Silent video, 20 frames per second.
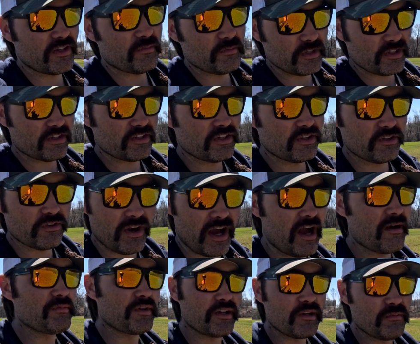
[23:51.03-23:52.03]
that I'm gonna do,
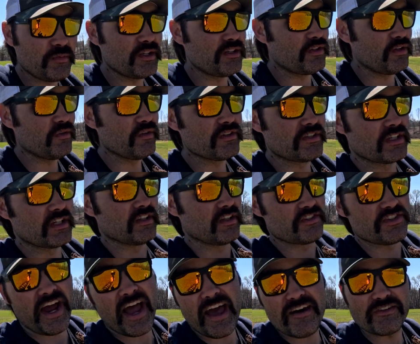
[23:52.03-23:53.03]
I'm gonna be doing
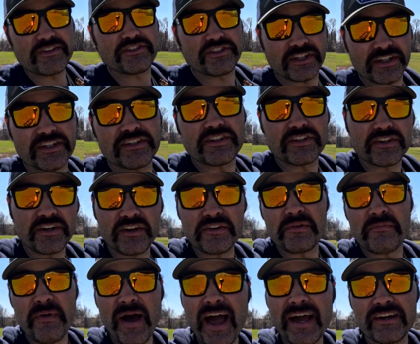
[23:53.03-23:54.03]
tillage. I have a tiller on
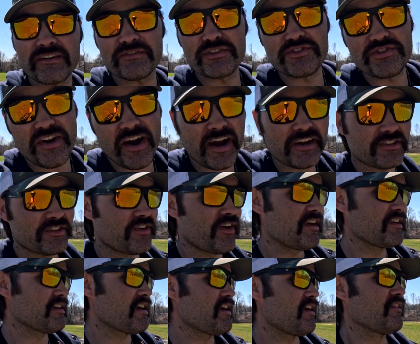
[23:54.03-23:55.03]
the back of the tractor
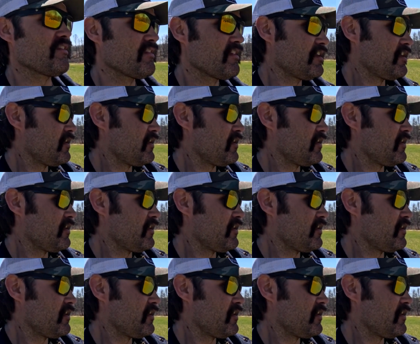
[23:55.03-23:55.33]
right now.